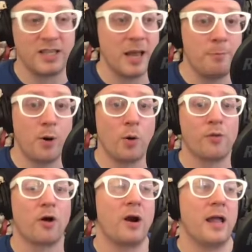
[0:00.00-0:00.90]
They both
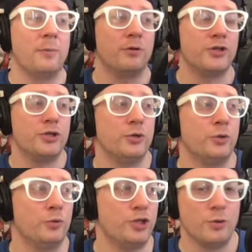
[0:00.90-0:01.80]
are able
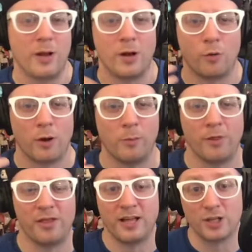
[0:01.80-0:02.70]
to do incredible
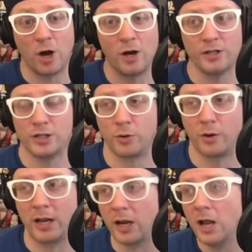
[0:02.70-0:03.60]
things on
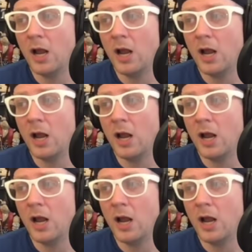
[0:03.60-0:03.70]
screen.